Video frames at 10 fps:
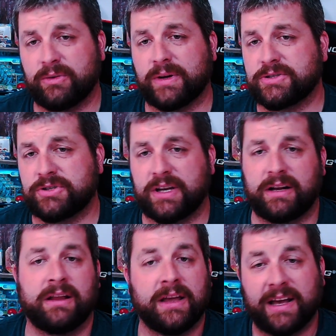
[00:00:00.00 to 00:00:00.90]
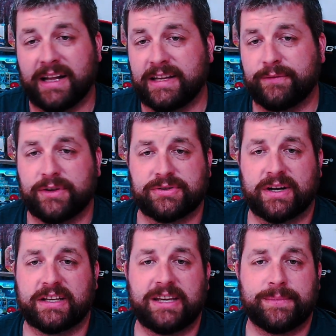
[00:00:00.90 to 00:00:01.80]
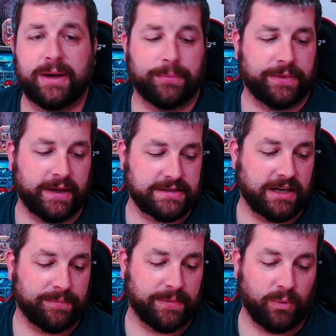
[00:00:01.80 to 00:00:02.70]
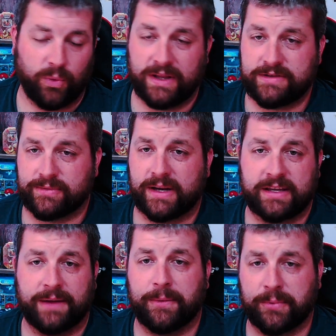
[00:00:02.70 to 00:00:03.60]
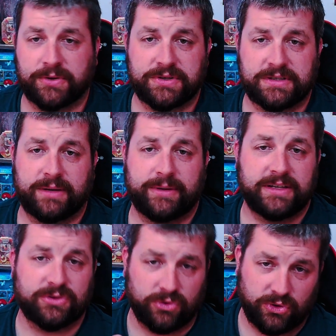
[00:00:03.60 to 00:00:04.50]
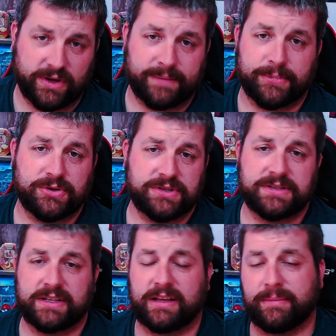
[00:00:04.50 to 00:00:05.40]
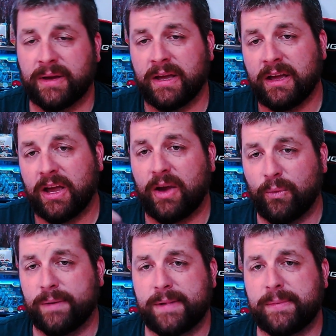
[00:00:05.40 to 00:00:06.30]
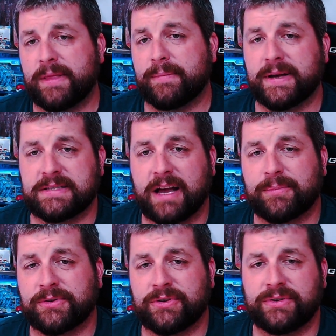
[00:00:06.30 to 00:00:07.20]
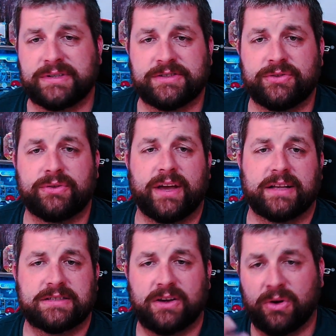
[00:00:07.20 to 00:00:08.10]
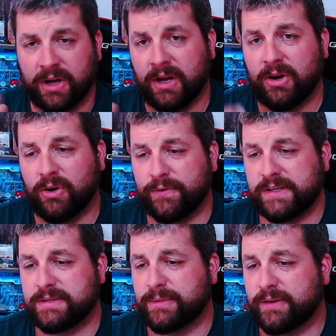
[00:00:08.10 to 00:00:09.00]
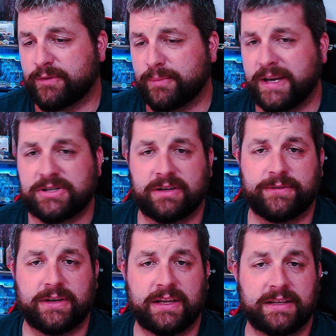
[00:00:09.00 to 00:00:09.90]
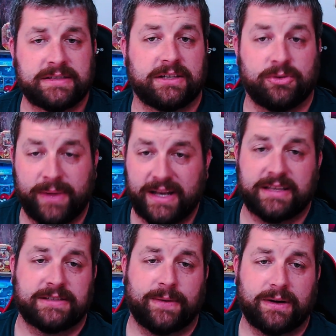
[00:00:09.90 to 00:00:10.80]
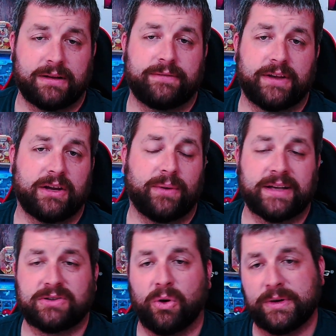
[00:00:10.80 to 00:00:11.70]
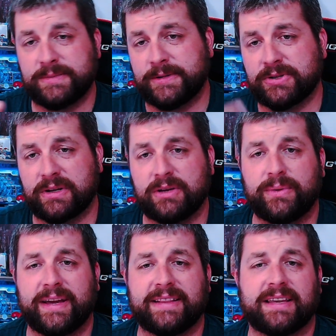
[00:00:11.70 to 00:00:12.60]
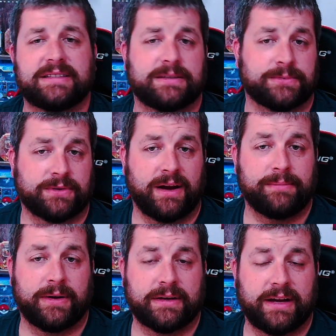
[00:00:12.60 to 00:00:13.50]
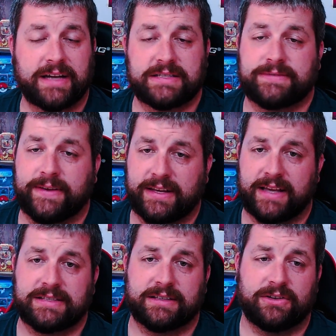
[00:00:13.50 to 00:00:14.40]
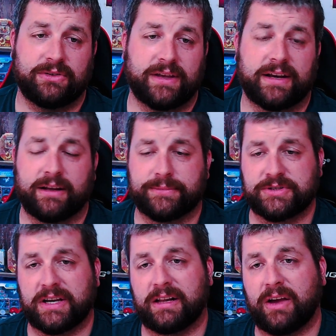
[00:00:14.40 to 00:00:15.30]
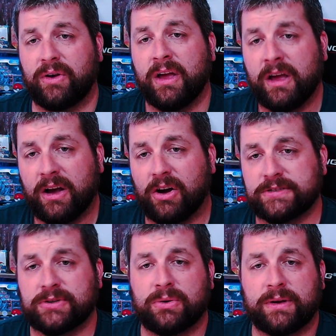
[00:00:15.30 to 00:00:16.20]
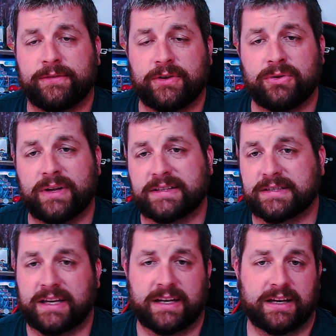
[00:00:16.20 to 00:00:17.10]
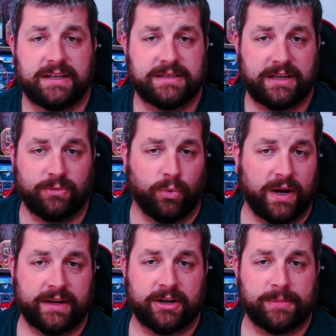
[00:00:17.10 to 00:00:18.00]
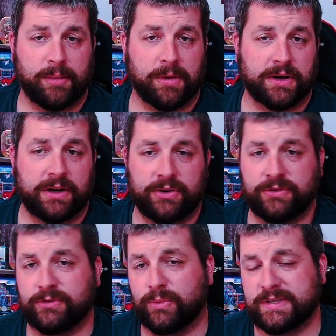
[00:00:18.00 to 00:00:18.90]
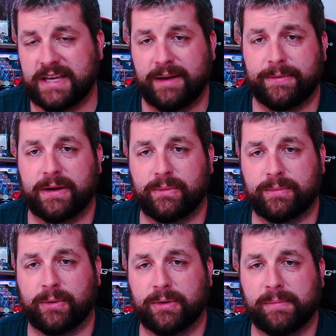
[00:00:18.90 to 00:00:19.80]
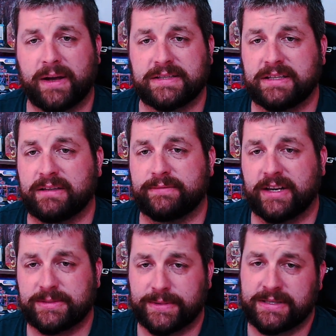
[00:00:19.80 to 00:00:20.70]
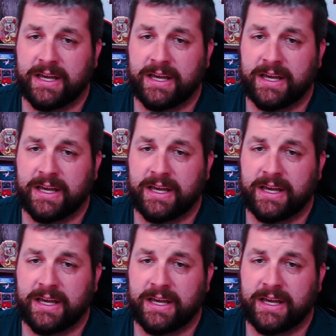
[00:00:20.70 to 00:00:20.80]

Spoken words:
to watch the channel, I'll definitely try to keep you up with heads up on when's the right time to purchase some of these or look at purchasing them and when may be the best opportunities to do that. So hopefully it's some good information. If you did and you made it this far into the video, as always, be sure you hit that subscribe button, guys. It's fantastic to do that and help the channel out. Also, if you do like this kind of content and want to hear about market news and what's happening with Pokemon Seal investments,